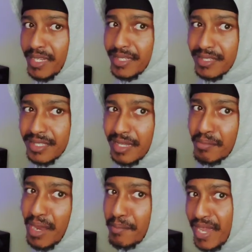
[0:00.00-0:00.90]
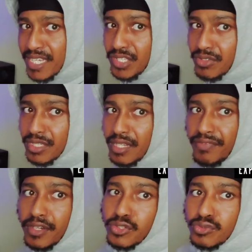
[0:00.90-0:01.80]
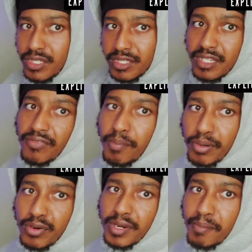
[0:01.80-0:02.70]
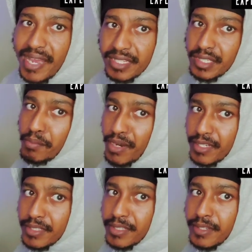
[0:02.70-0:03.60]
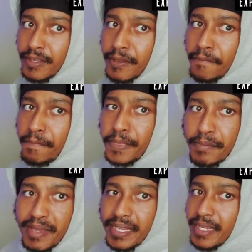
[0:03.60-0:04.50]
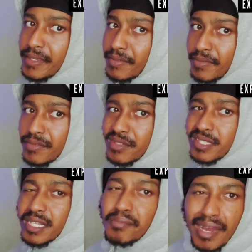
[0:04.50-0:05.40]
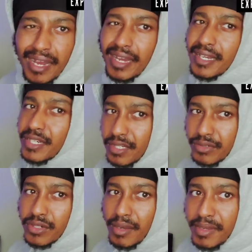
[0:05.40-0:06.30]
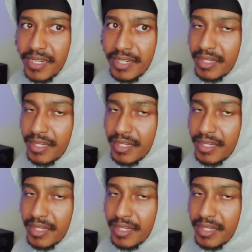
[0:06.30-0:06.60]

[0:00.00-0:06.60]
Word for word: mean, the semi-master and stuff I use, the stuff I put on the master bus to make it semi, you know what I mean,